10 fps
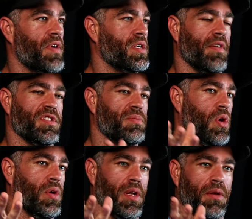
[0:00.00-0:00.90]
I've
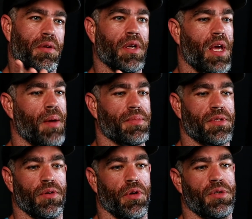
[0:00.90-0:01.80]
spoke at
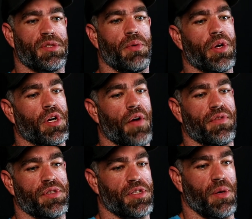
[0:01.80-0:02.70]
camps or spoke at
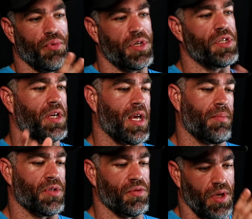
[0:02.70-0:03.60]
conferences on bridging the
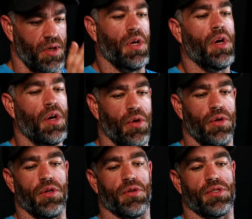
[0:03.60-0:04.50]
gap between
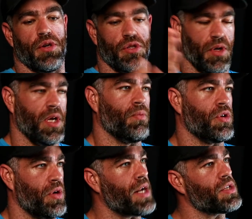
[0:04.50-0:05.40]
your surgery and when
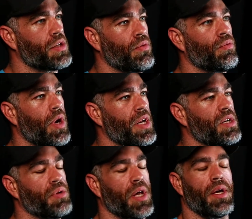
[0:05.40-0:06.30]
you're actually ready to play.